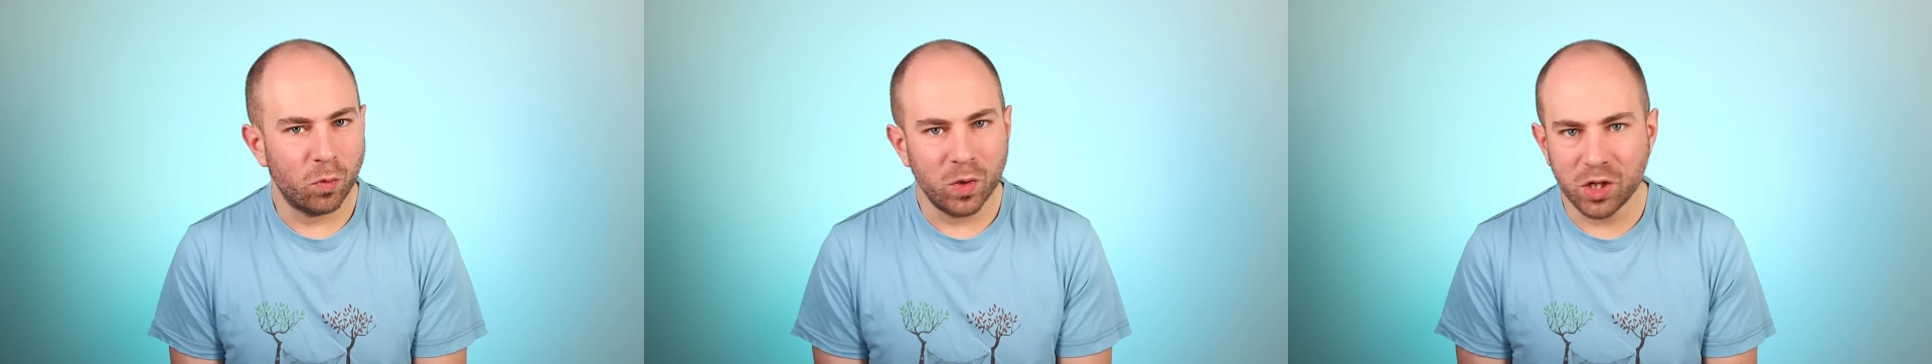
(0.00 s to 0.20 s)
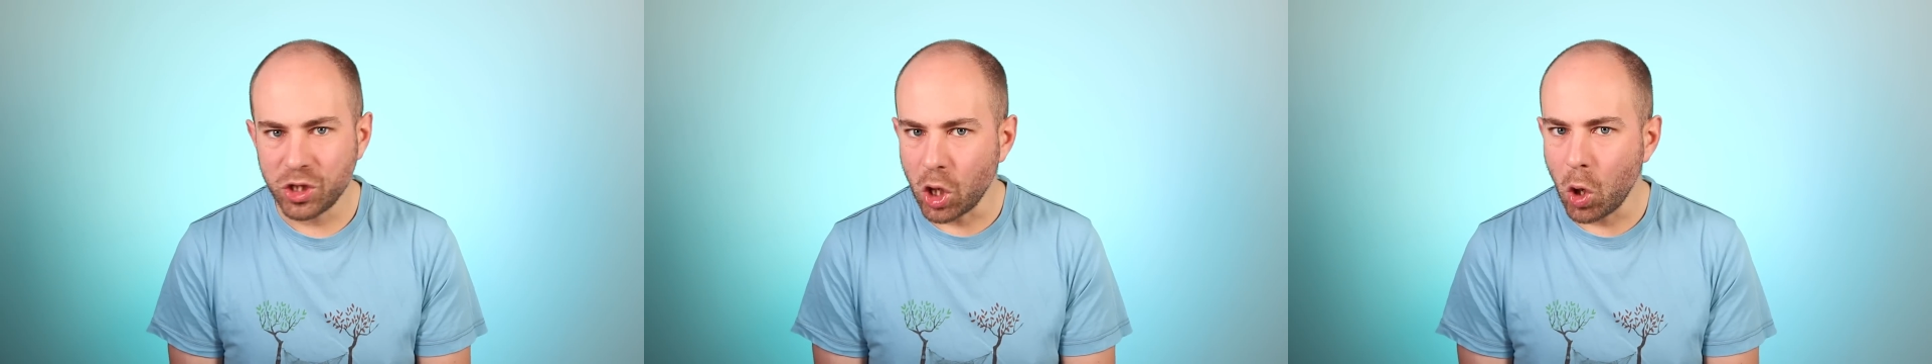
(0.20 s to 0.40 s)

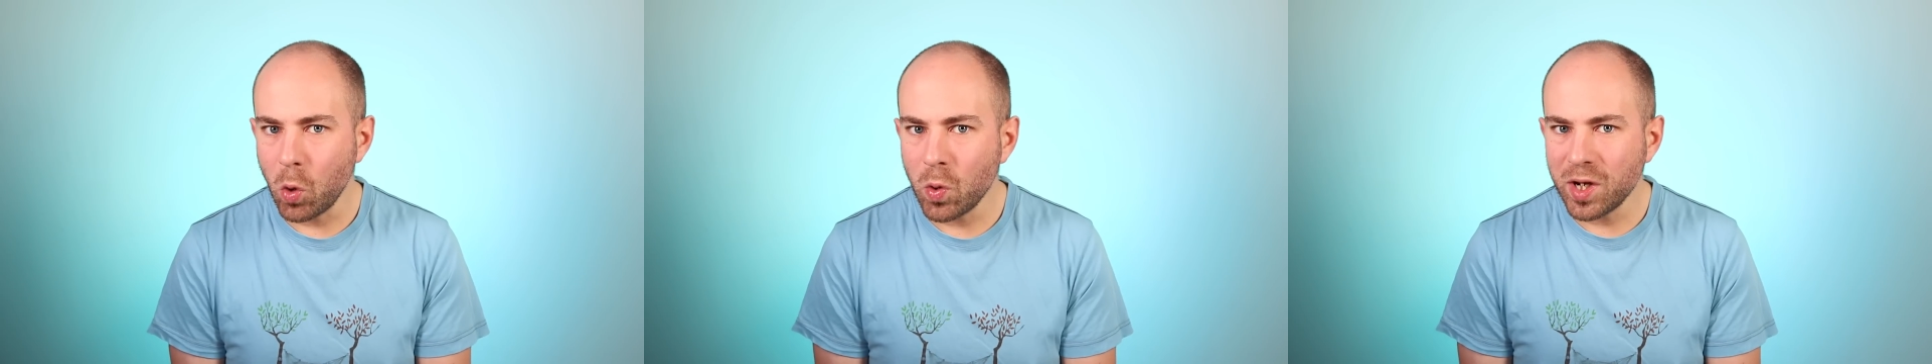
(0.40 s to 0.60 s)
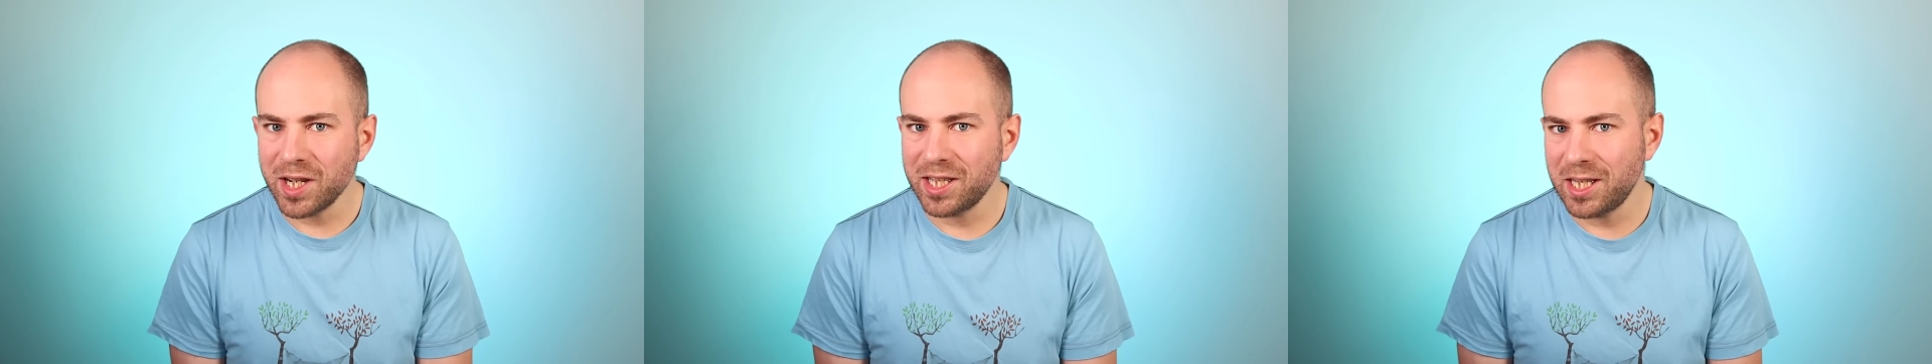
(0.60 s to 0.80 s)
we don't
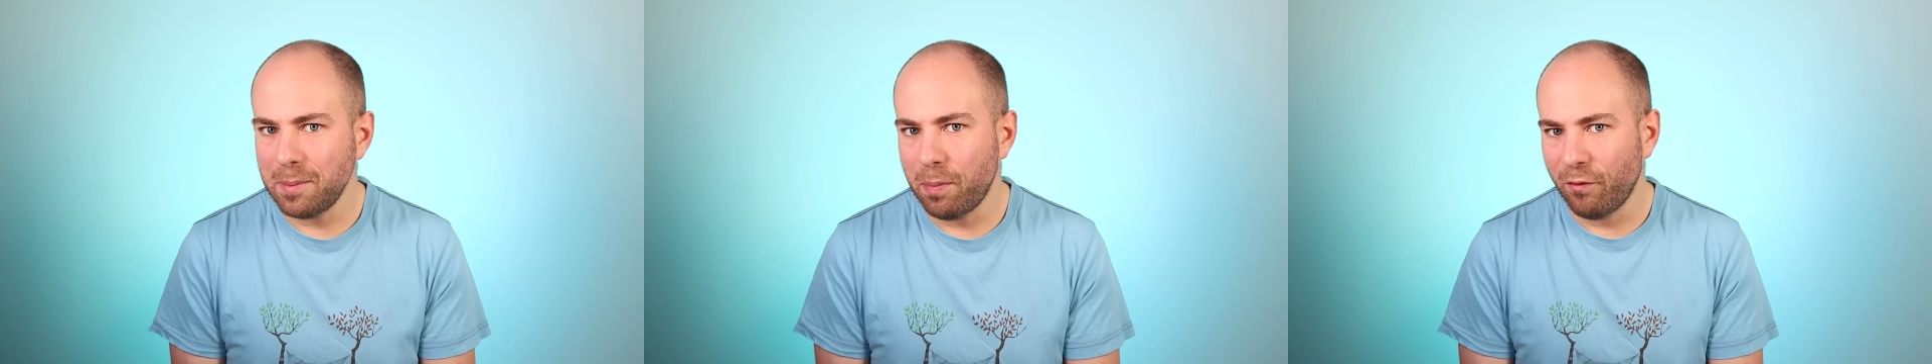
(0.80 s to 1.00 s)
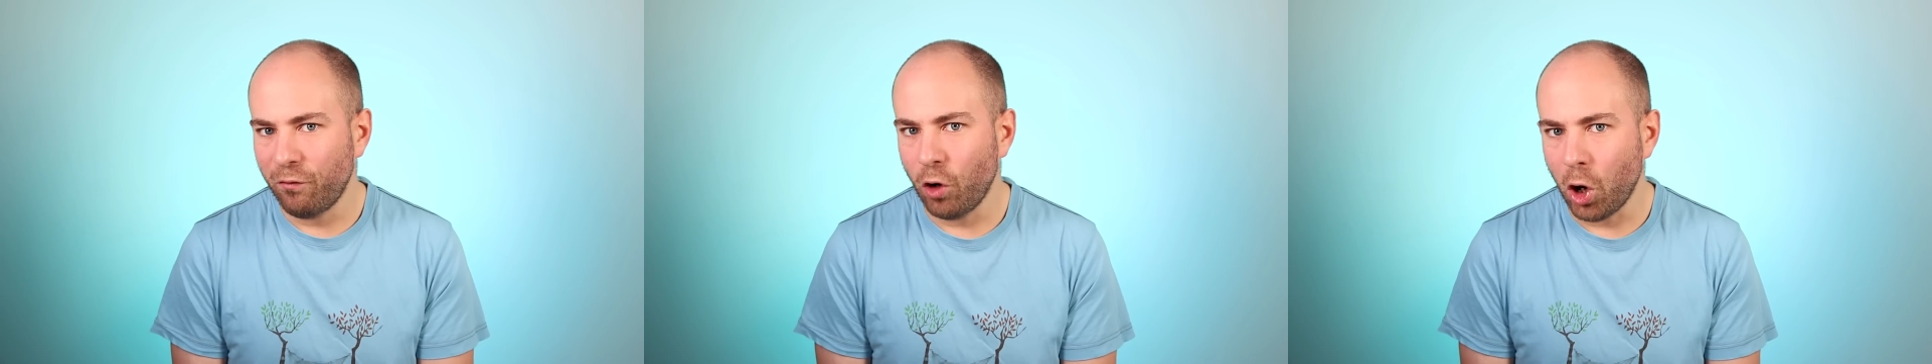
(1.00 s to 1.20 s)
want to see
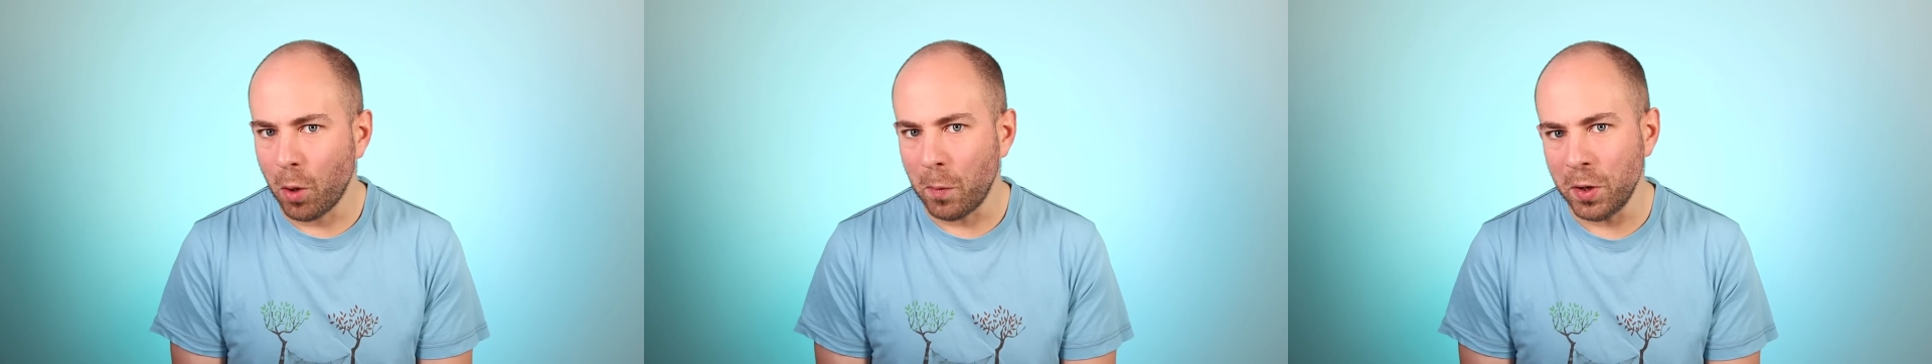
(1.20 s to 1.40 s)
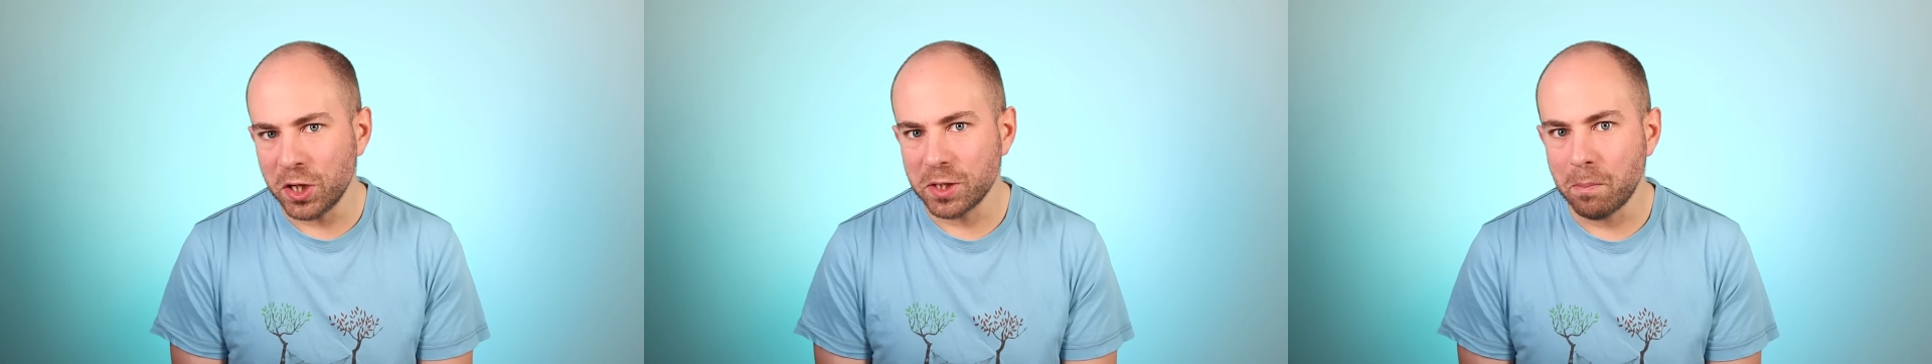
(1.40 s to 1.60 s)

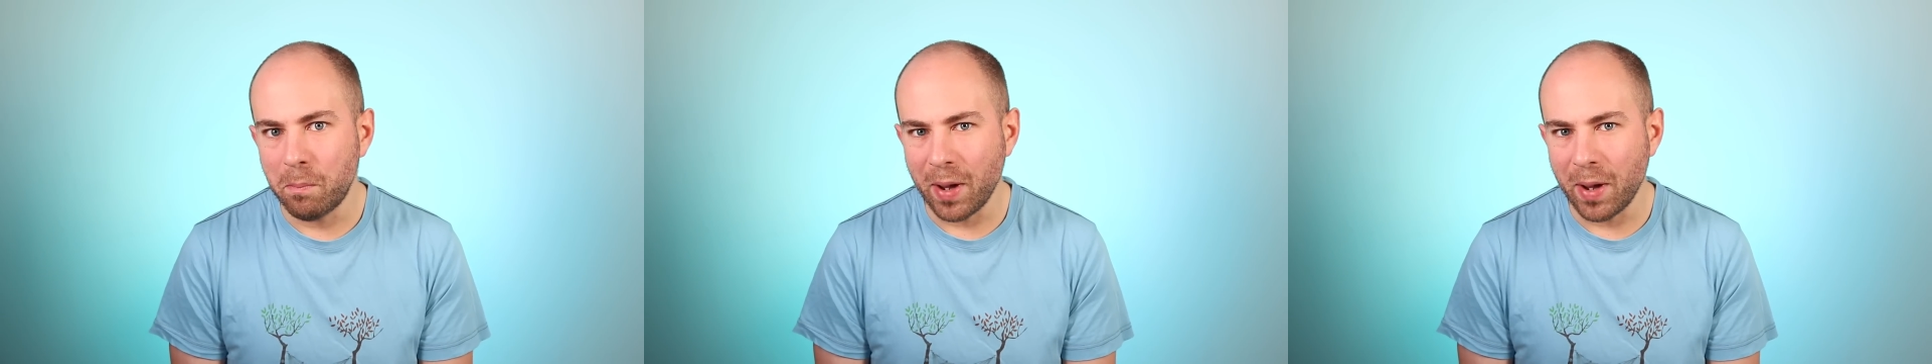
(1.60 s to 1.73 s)
performance